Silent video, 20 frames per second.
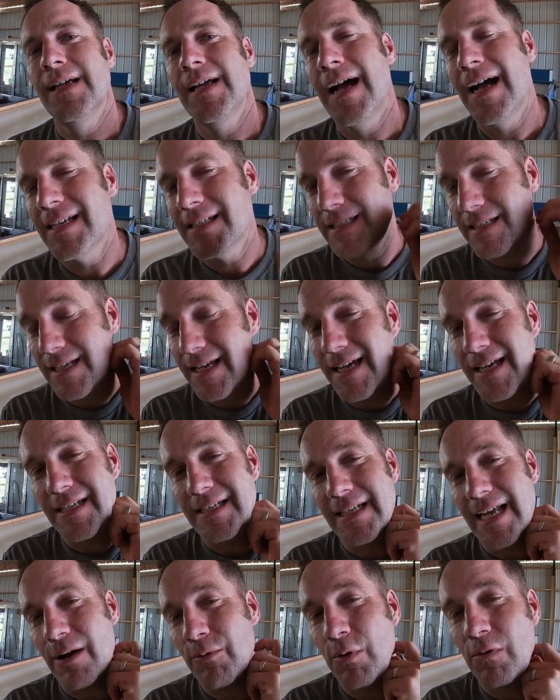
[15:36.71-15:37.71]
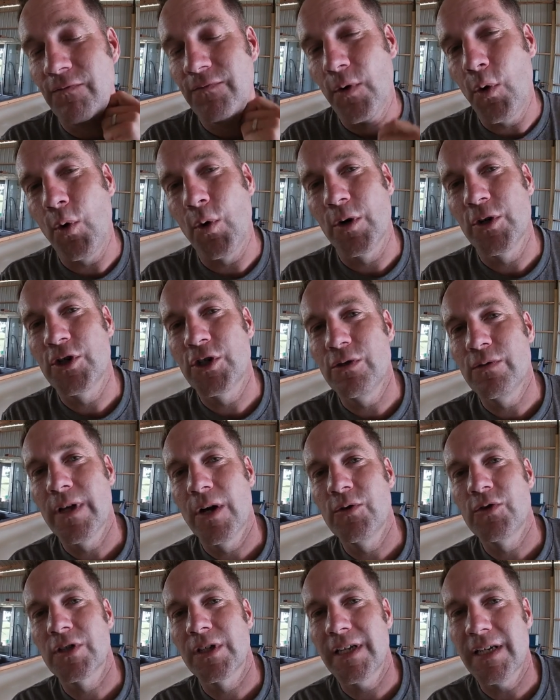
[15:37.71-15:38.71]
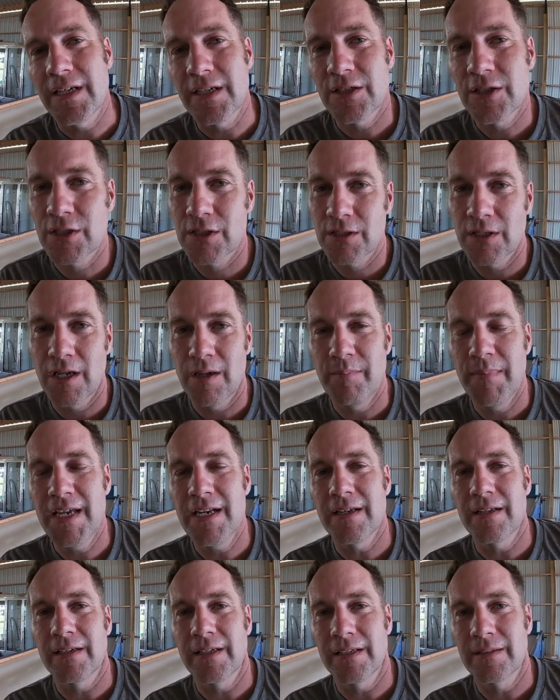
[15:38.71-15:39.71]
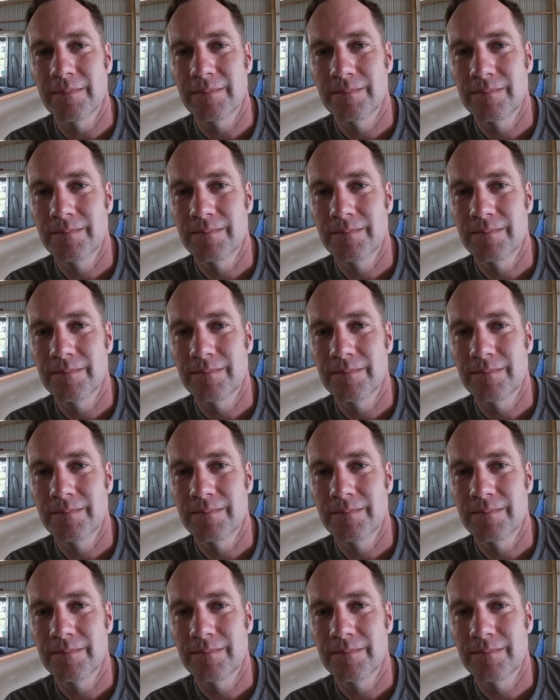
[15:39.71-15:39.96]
I said, yes, I will forward you those links immediately.